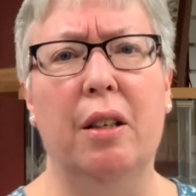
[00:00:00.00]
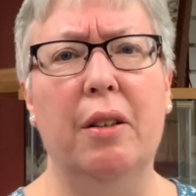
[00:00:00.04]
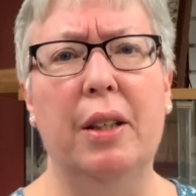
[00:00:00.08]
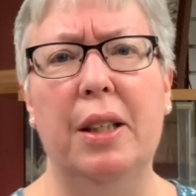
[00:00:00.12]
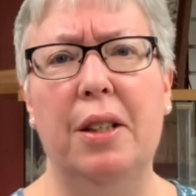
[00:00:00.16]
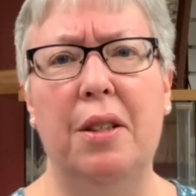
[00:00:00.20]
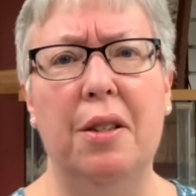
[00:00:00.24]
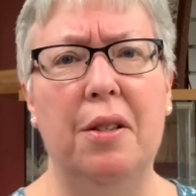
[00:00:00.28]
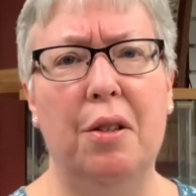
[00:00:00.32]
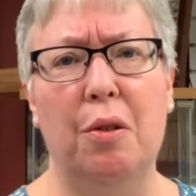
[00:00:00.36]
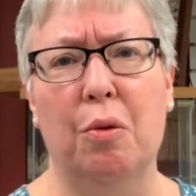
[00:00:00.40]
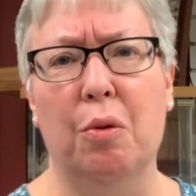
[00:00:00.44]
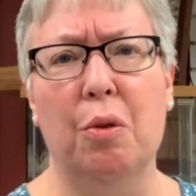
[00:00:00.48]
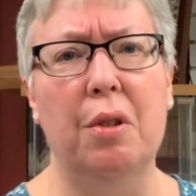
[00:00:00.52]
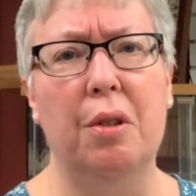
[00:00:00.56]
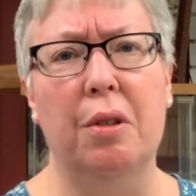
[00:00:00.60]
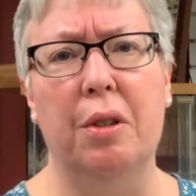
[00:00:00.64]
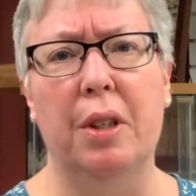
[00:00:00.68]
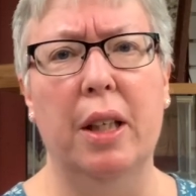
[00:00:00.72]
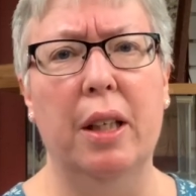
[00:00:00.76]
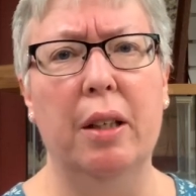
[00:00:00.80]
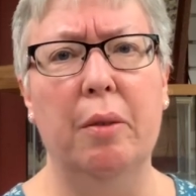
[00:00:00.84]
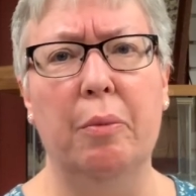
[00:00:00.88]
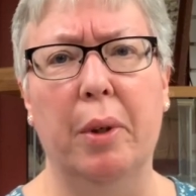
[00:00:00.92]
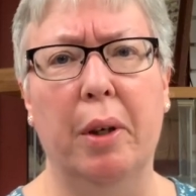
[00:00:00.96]
I just ordered
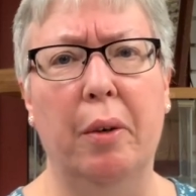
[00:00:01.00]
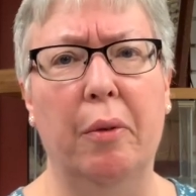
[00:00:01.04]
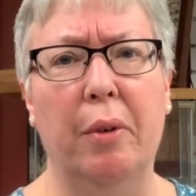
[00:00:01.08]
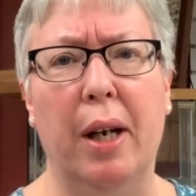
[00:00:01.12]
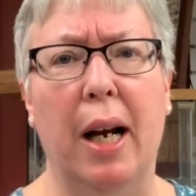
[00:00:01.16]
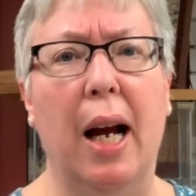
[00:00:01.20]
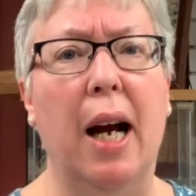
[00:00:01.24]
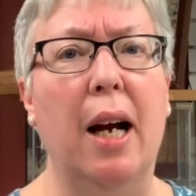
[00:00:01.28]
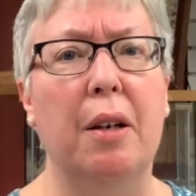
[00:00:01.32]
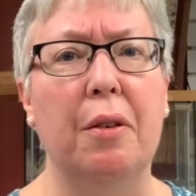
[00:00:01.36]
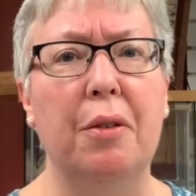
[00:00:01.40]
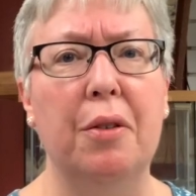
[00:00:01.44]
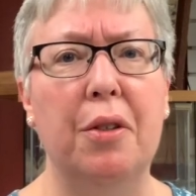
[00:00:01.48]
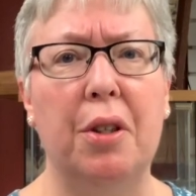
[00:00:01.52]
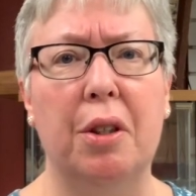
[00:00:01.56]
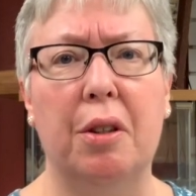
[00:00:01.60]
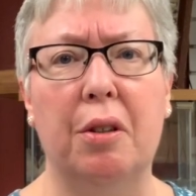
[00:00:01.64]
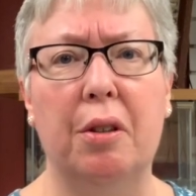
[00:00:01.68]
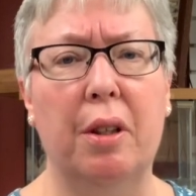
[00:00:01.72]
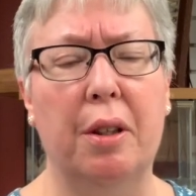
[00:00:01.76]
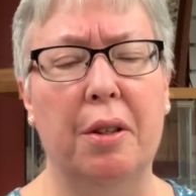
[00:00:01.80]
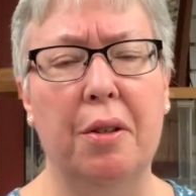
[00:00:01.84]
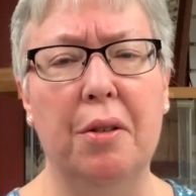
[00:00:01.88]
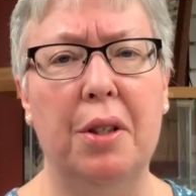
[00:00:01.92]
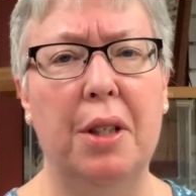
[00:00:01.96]
it. We were out or
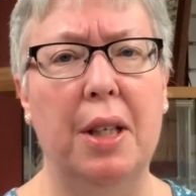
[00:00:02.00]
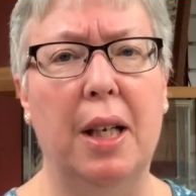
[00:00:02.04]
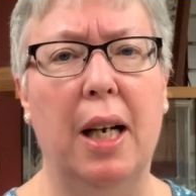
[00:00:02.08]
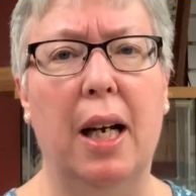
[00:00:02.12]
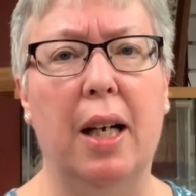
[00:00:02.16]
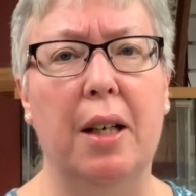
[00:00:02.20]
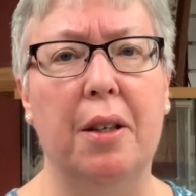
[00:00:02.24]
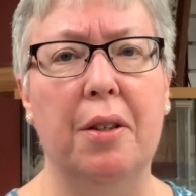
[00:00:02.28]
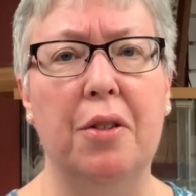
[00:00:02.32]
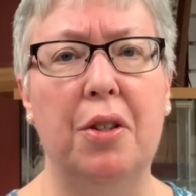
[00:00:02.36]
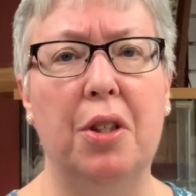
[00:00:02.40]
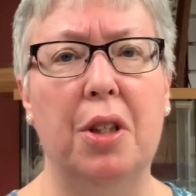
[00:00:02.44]
close to out.